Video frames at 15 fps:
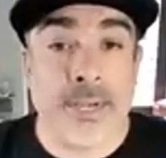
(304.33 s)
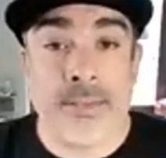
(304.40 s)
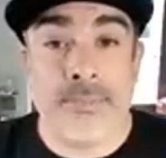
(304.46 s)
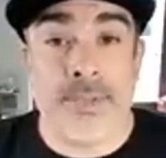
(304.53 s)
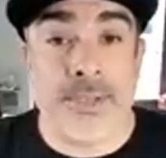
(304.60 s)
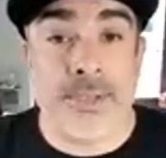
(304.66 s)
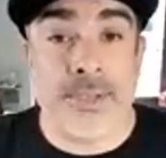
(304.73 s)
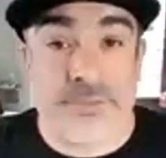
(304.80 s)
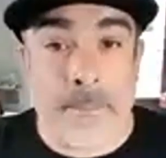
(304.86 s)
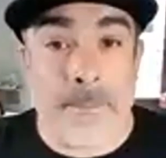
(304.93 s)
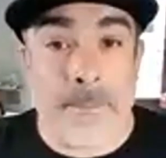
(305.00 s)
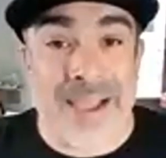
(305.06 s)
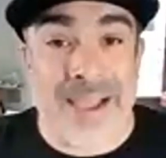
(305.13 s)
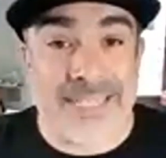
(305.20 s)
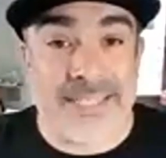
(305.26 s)
It can be used for
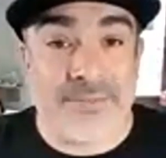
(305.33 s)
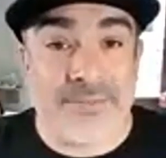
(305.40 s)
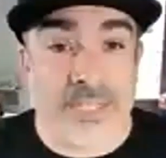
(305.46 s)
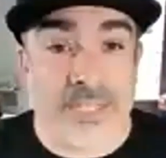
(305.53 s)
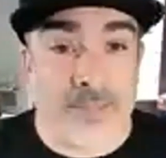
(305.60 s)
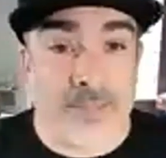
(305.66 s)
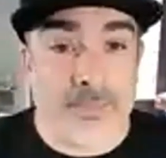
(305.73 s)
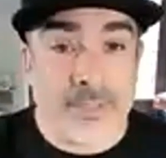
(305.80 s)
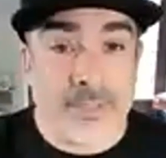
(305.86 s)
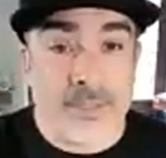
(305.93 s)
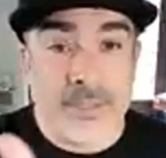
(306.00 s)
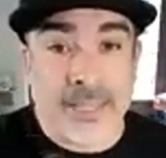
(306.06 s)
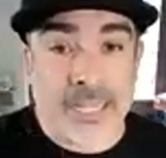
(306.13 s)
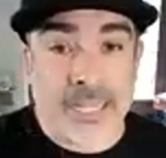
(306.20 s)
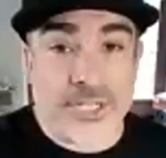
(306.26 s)
massive teams
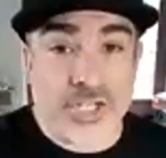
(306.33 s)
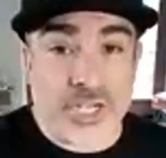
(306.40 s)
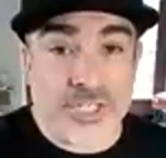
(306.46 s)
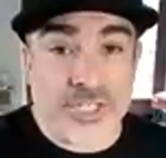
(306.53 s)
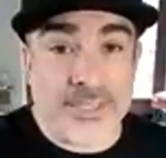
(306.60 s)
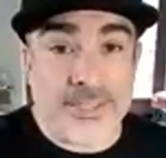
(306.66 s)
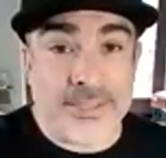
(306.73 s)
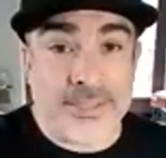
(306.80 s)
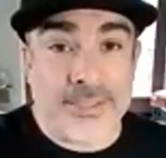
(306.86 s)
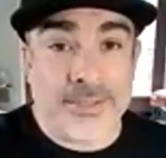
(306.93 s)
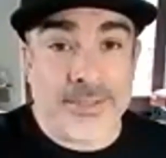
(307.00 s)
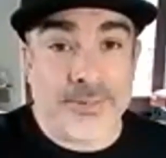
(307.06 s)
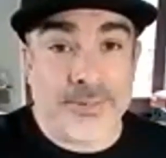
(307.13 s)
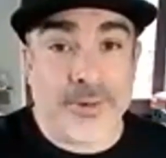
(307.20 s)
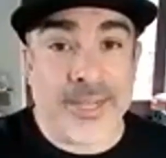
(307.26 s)
like Justin's,
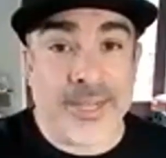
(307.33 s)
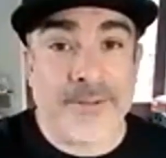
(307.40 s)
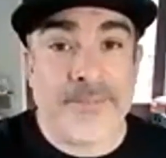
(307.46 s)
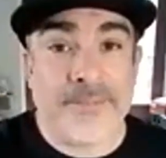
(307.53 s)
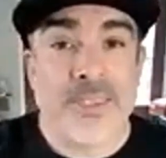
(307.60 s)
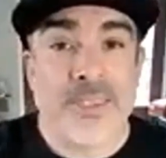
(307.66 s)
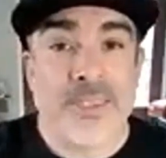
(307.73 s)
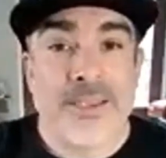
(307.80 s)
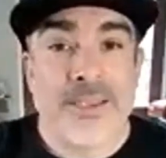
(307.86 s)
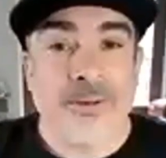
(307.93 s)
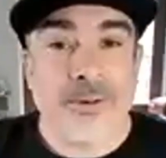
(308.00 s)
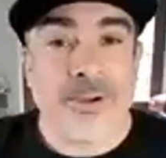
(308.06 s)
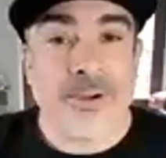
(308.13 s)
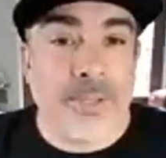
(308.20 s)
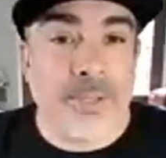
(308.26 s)
right? Or it
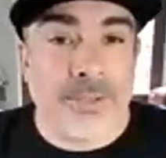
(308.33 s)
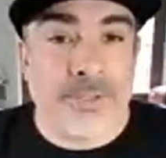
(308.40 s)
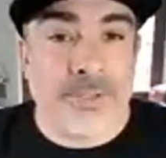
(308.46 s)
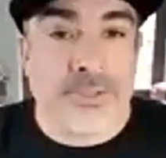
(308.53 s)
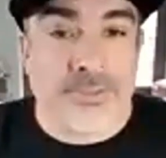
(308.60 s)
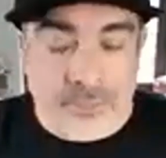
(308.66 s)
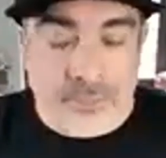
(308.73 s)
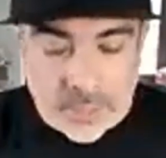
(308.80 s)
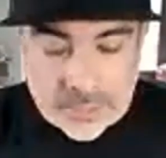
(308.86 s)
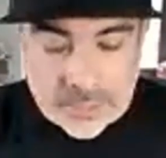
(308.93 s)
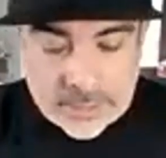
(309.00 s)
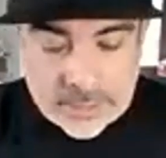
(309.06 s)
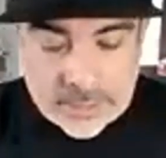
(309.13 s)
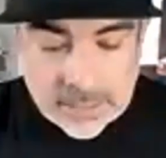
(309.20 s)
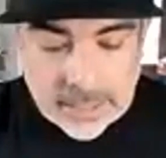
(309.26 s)
can be used for a
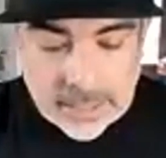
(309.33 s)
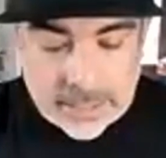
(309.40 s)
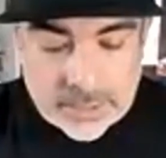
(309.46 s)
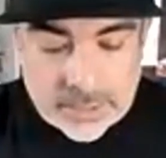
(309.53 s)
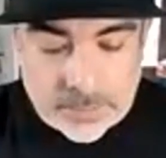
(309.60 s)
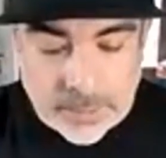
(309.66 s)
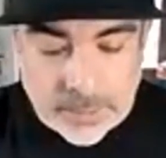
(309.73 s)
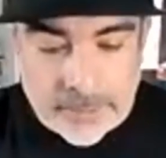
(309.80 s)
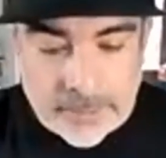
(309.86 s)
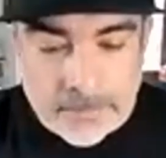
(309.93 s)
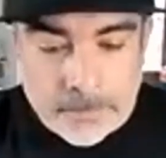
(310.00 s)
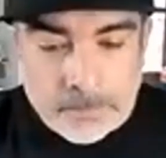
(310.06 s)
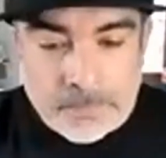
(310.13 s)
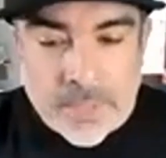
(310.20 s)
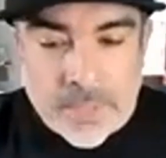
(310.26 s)
single agents. But
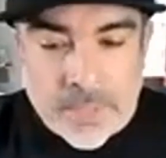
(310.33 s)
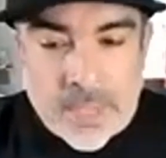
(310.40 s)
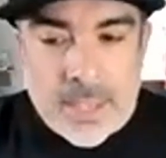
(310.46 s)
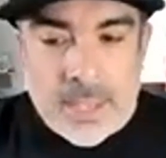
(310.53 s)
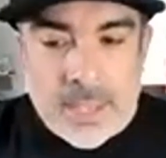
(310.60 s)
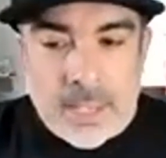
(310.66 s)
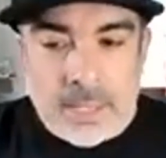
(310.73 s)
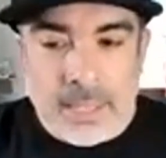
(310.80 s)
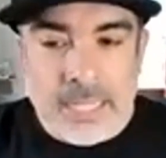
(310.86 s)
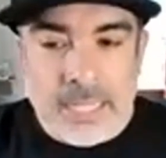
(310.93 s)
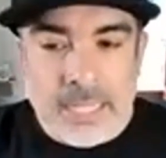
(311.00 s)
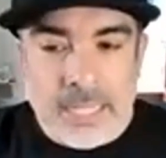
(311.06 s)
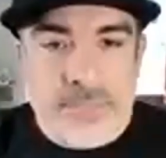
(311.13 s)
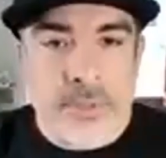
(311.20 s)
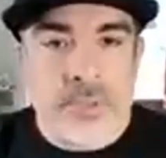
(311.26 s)
let's
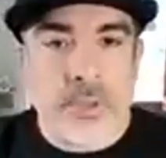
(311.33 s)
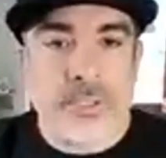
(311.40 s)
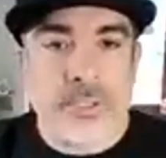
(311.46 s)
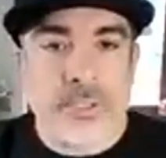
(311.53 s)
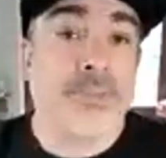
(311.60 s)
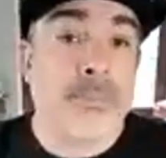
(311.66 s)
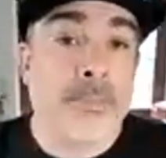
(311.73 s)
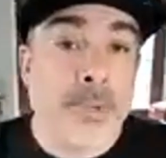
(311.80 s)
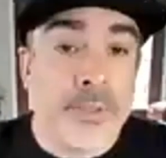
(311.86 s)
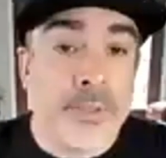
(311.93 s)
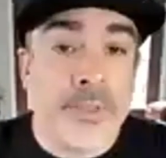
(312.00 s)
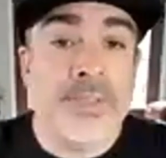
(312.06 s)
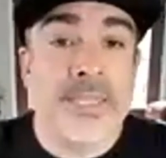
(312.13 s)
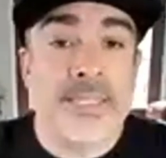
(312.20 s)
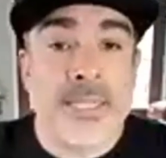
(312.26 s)
merge both of both of
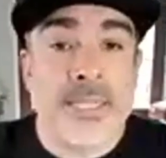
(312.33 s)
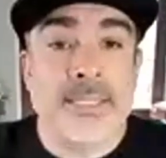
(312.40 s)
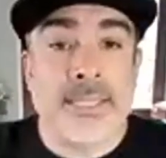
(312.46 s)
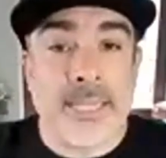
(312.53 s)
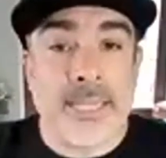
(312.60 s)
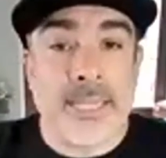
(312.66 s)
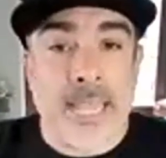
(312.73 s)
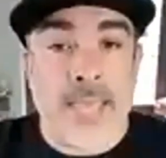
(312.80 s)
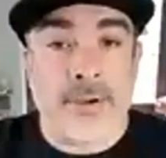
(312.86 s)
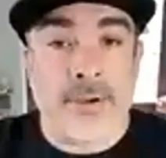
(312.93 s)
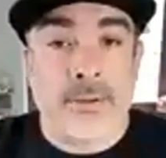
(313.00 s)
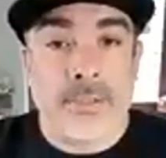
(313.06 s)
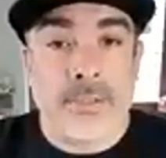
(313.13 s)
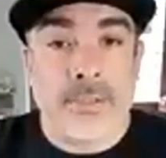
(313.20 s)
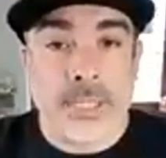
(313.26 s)
these things together
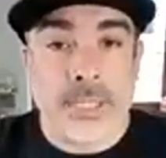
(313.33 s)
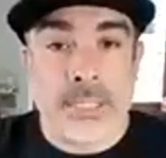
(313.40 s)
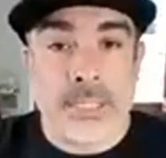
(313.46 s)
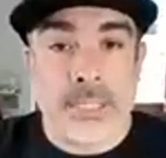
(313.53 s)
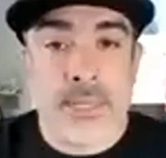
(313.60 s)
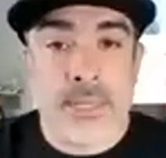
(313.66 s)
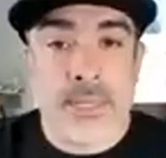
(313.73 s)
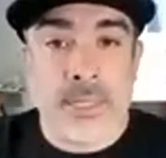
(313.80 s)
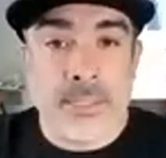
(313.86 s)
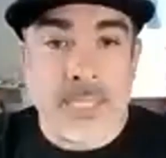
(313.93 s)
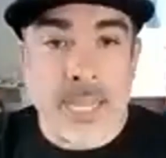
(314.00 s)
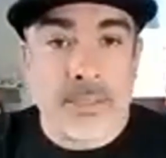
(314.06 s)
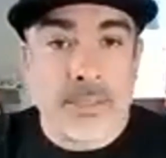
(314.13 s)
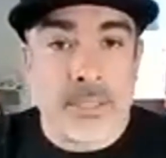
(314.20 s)
Justin and Dan.